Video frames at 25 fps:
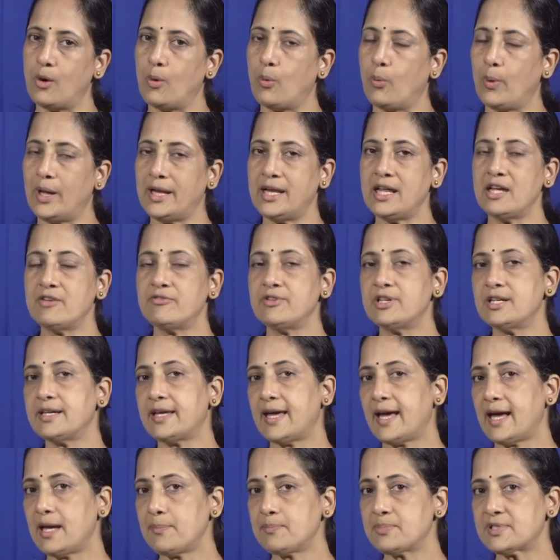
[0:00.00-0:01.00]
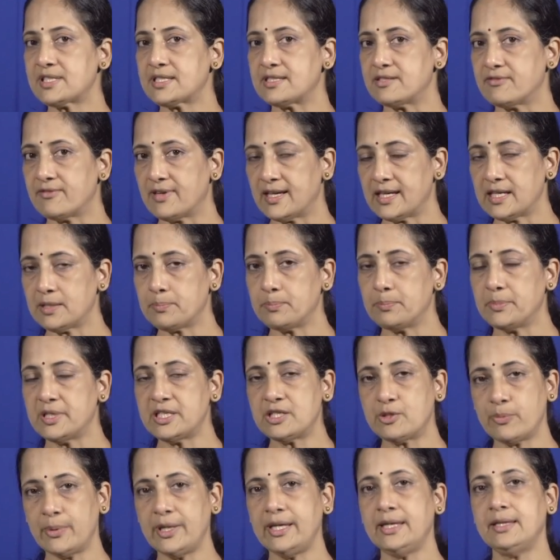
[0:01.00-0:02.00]
Whenever gaps develop
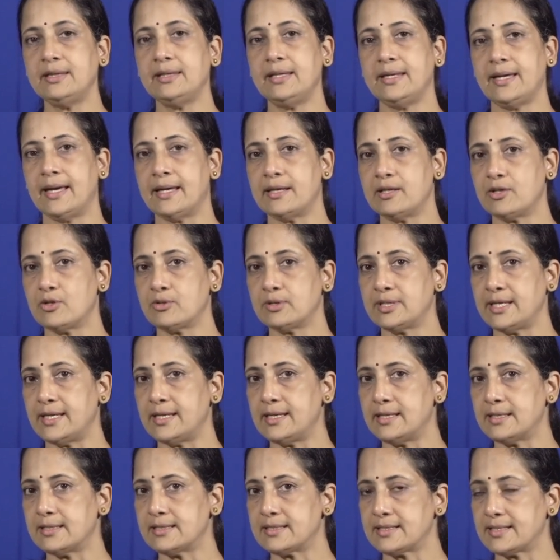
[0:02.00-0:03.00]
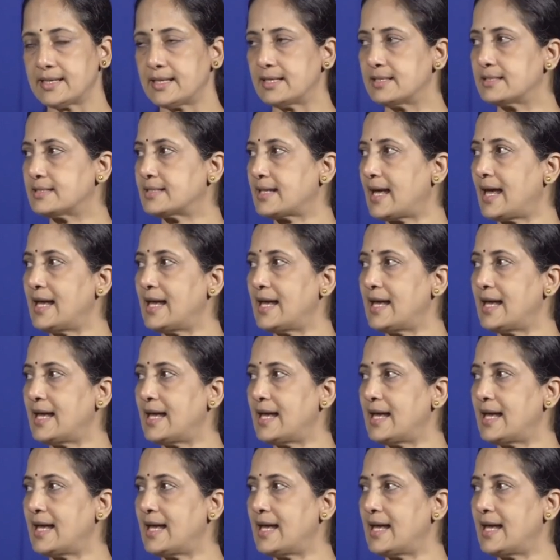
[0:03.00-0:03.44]
between the endothelial cells,